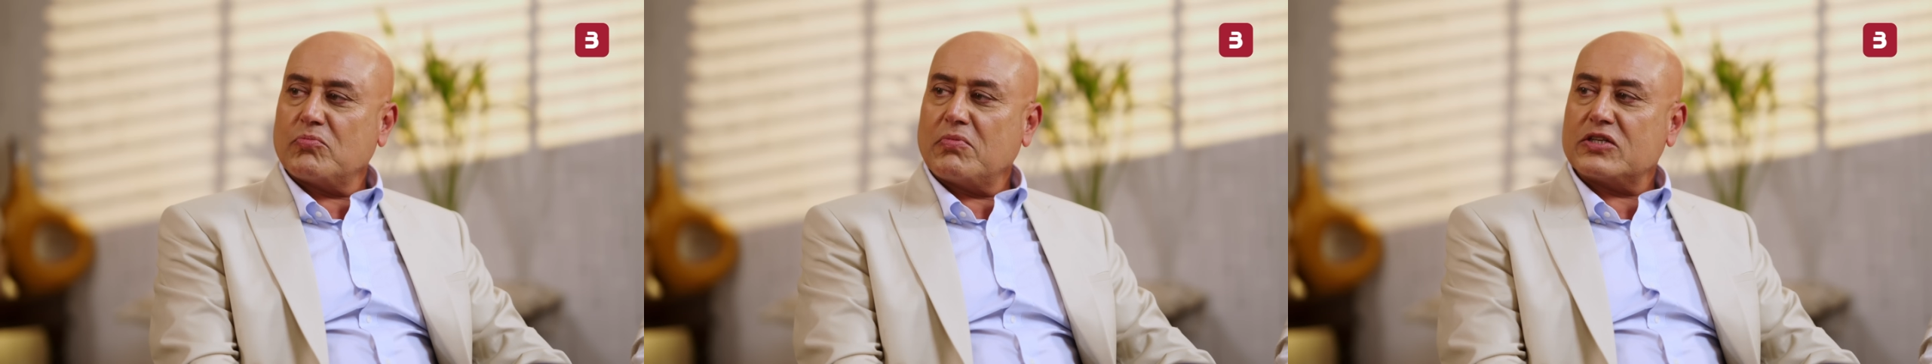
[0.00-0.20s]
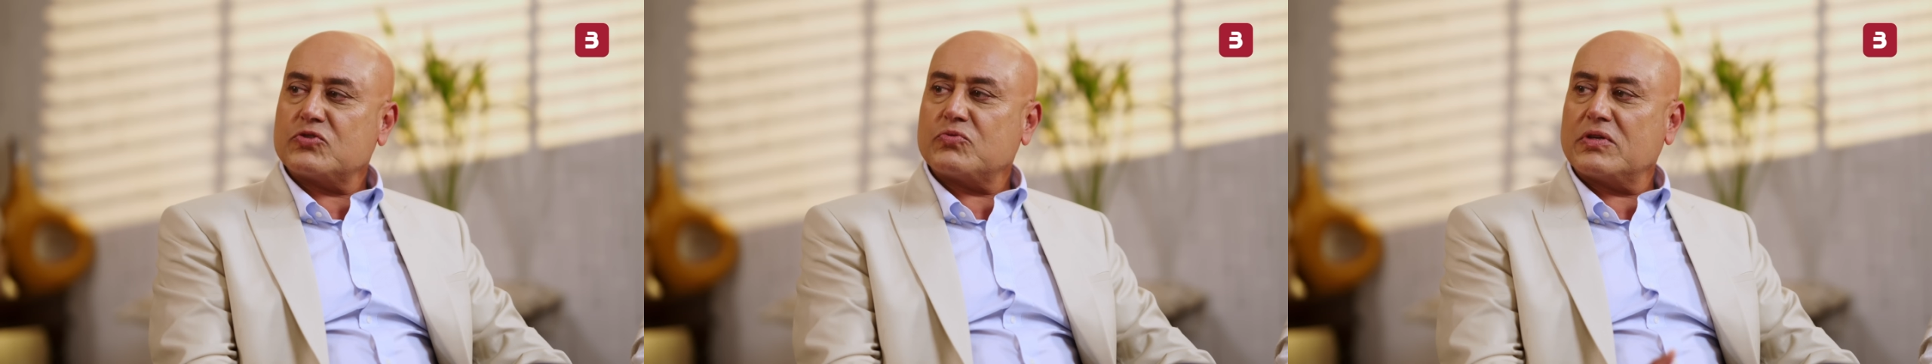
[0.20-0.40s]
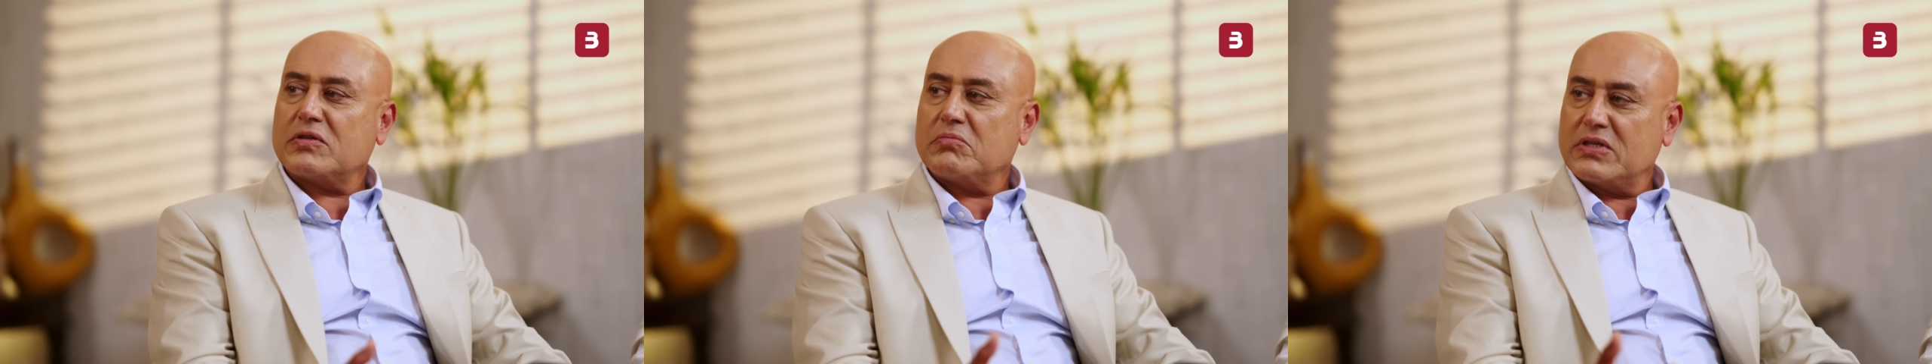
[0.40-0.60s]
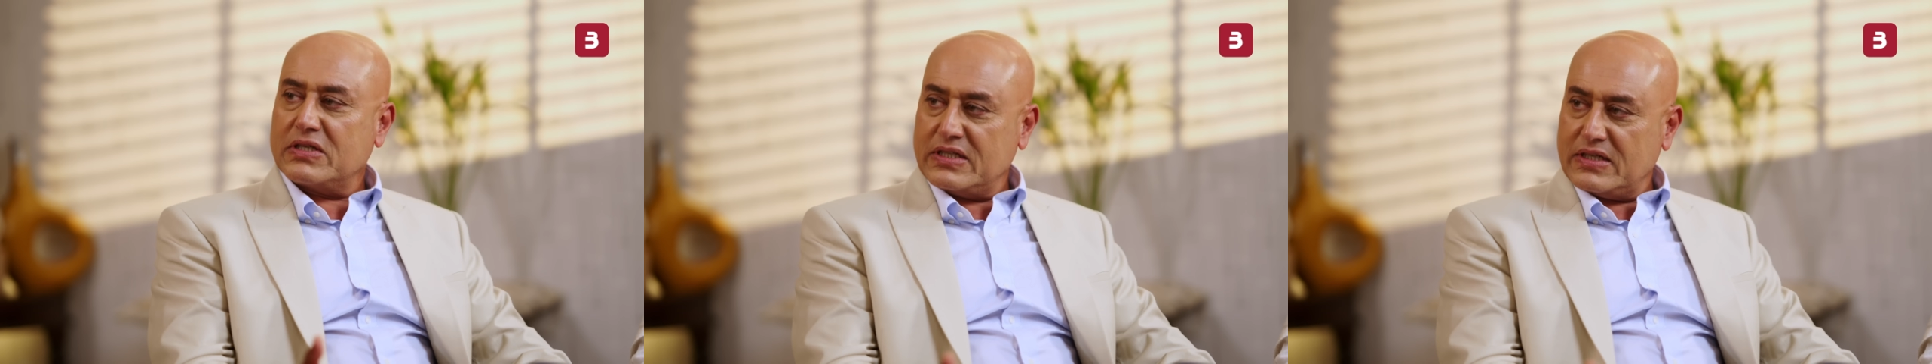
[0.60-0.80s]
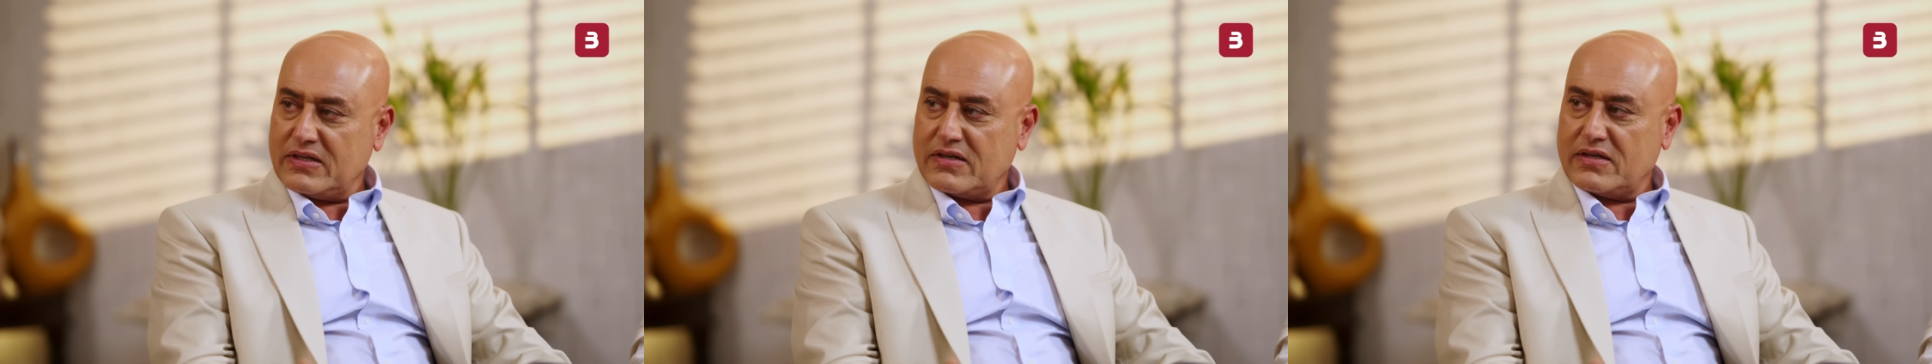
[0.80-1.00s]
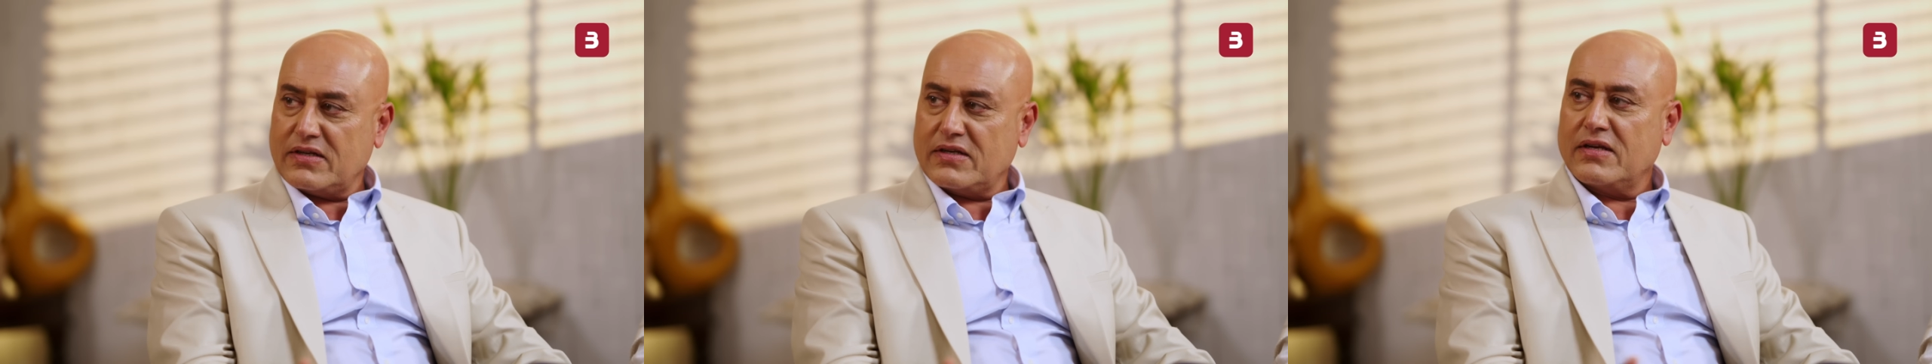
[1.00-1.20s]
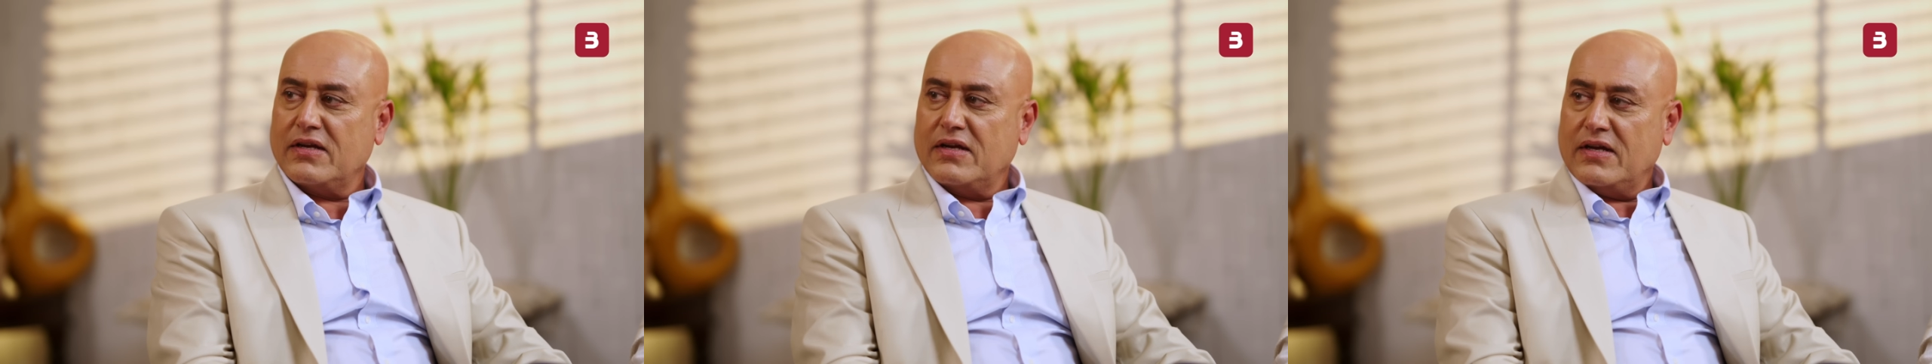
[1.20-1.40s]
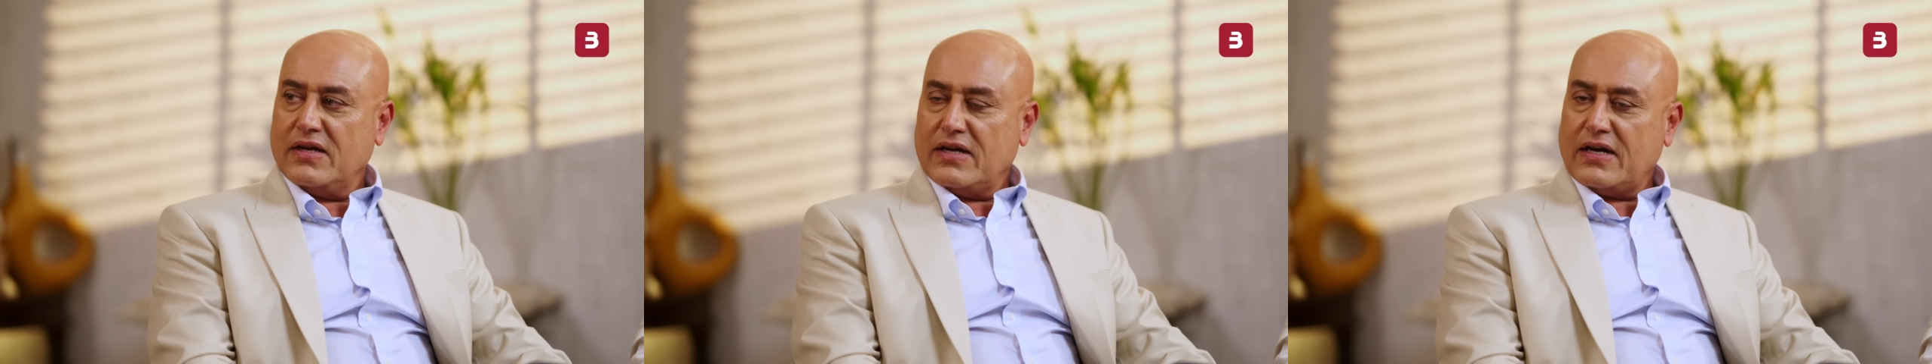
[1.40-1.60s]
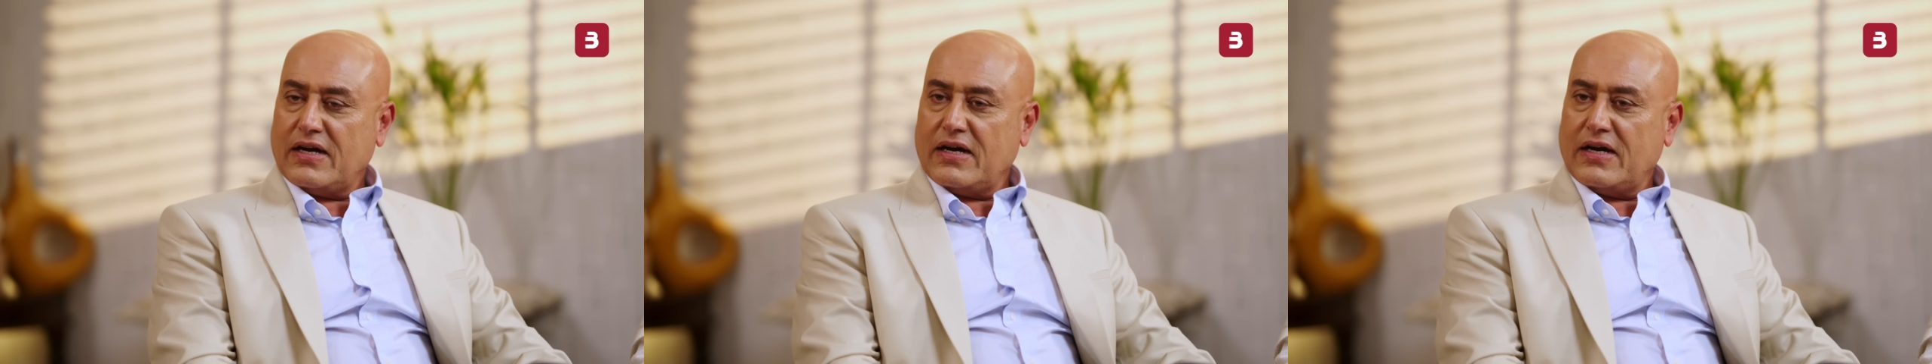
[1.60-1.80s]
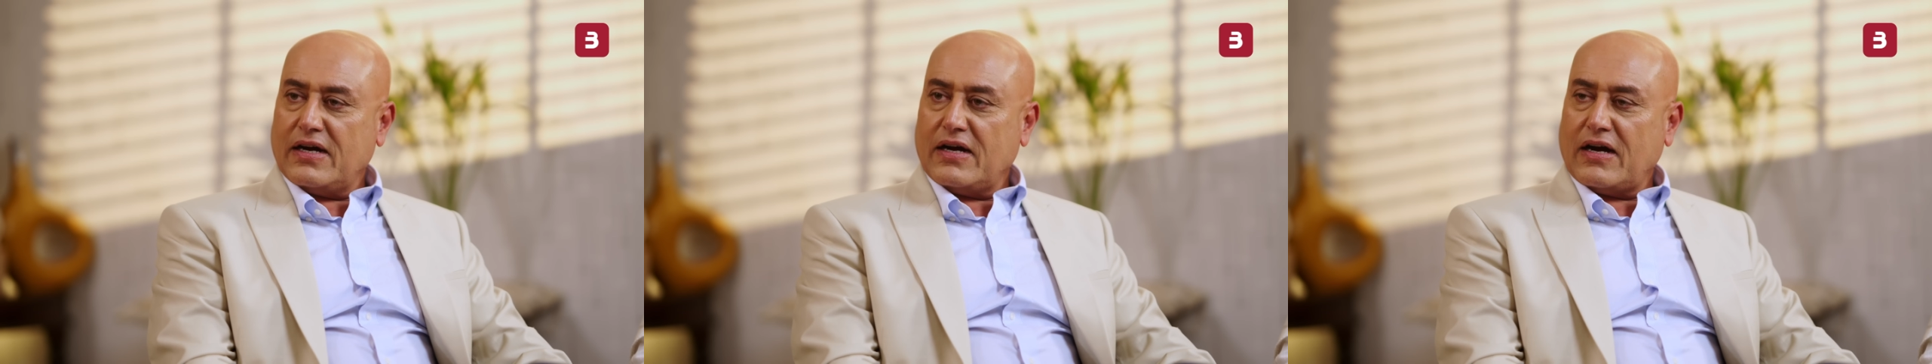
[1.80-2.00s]
with material
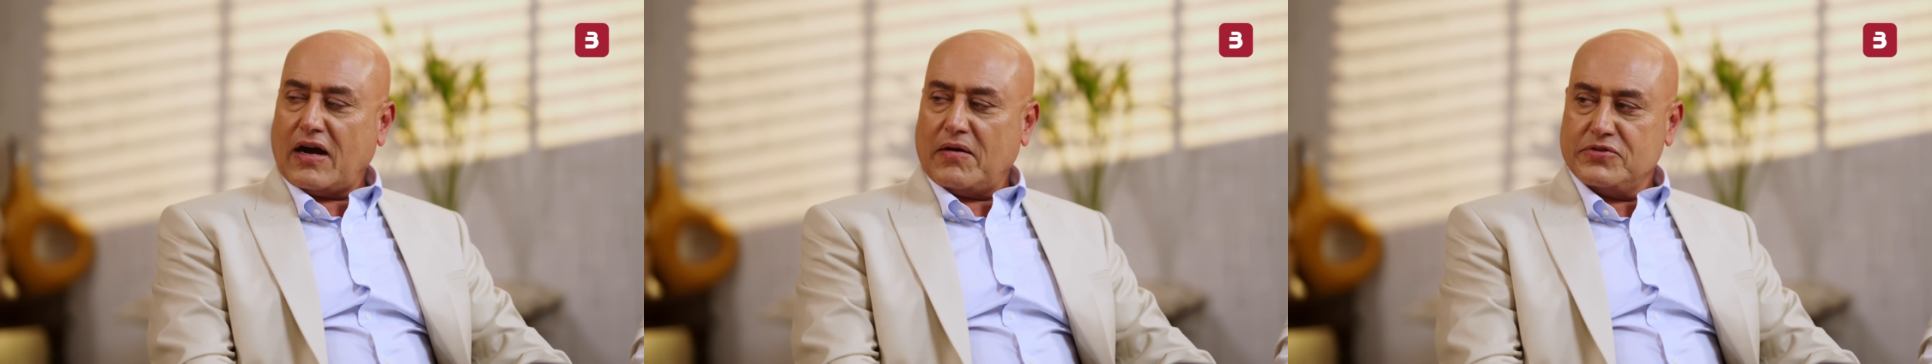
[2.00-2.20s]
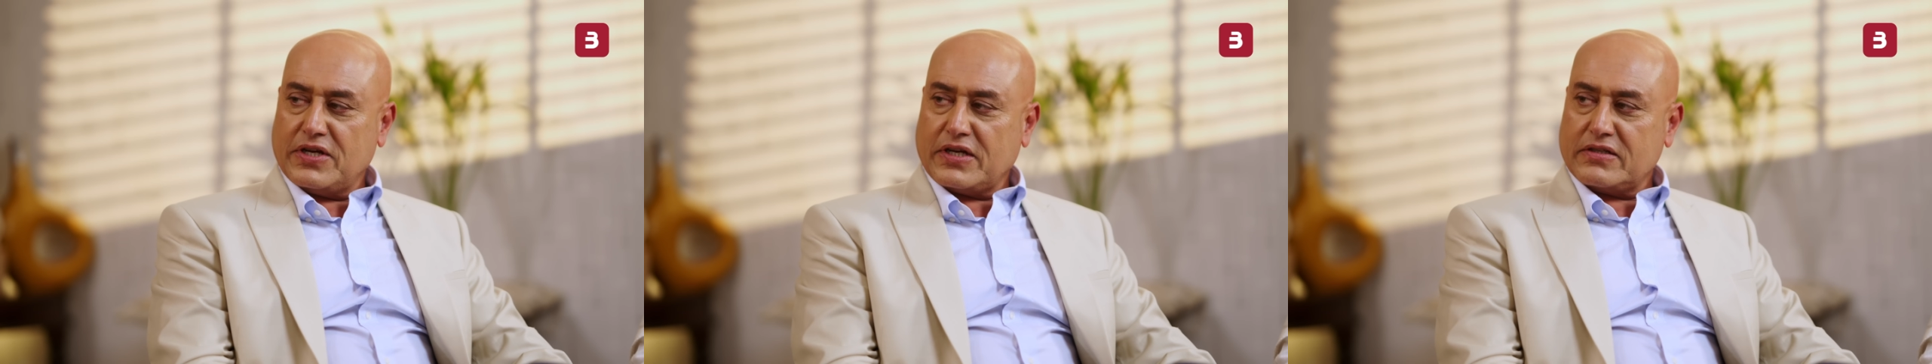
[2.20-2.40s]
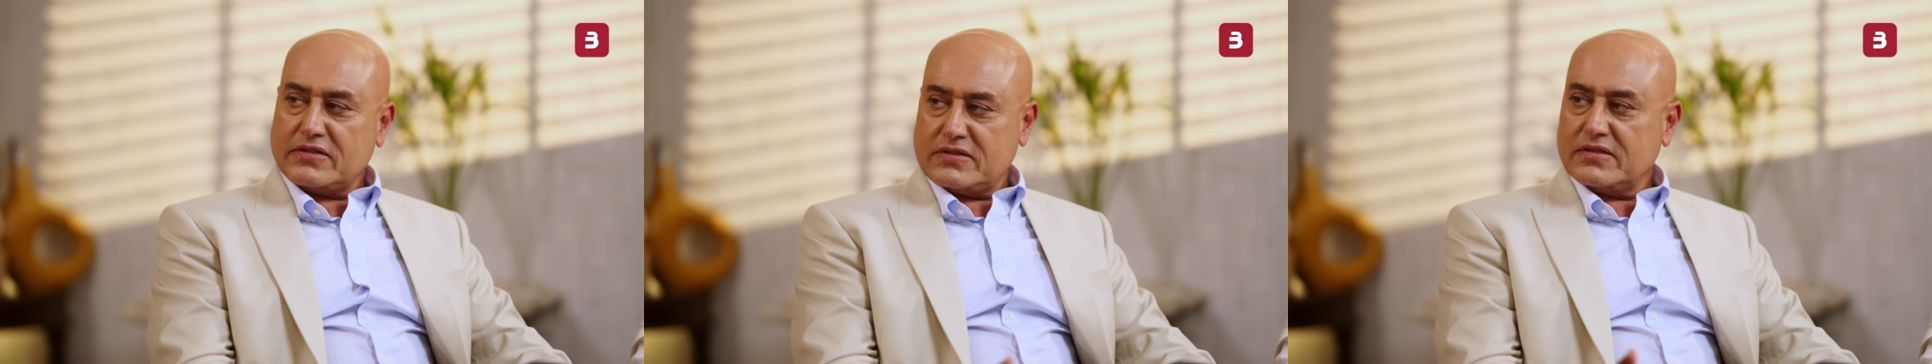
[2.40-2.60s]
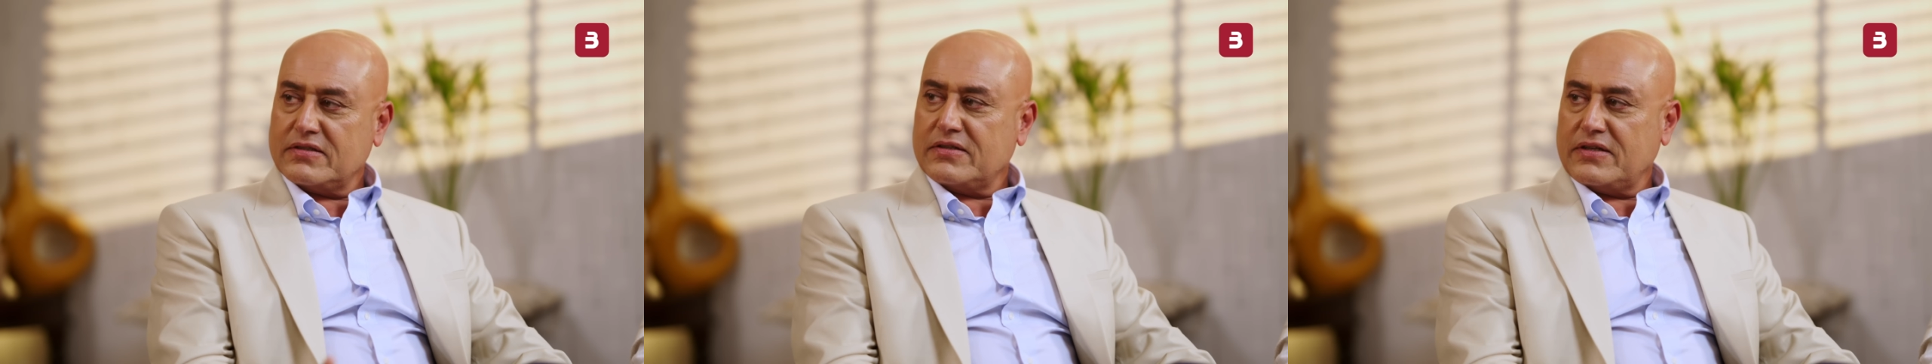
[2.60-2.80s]
objects that